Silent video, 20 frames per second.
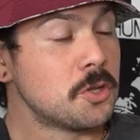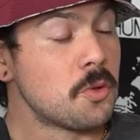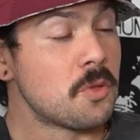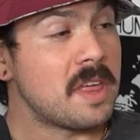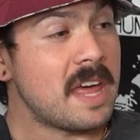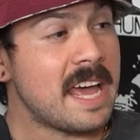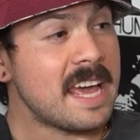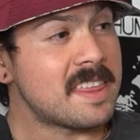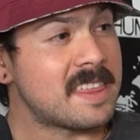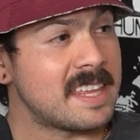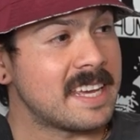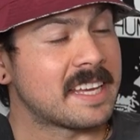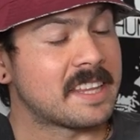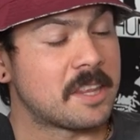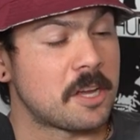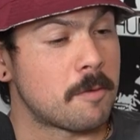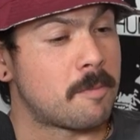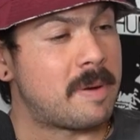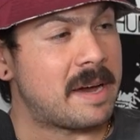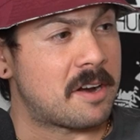Do they think
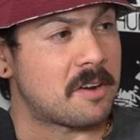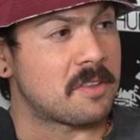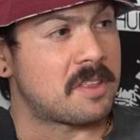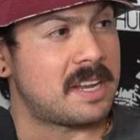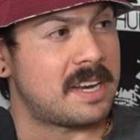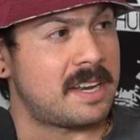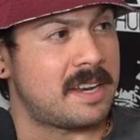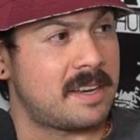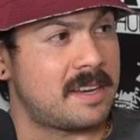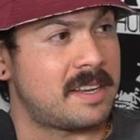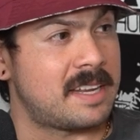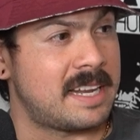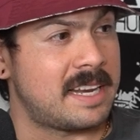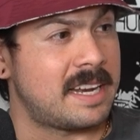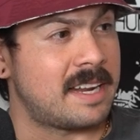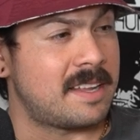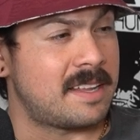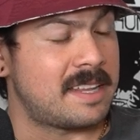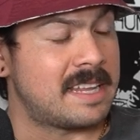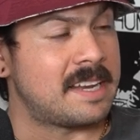they're better
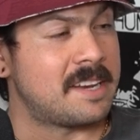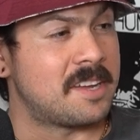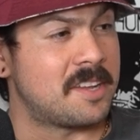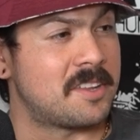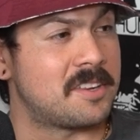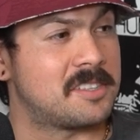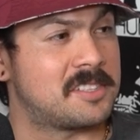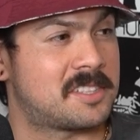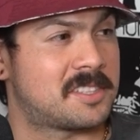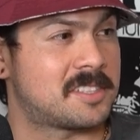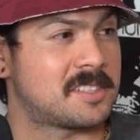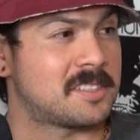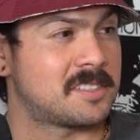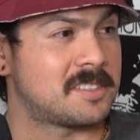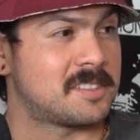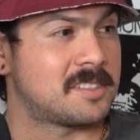than others?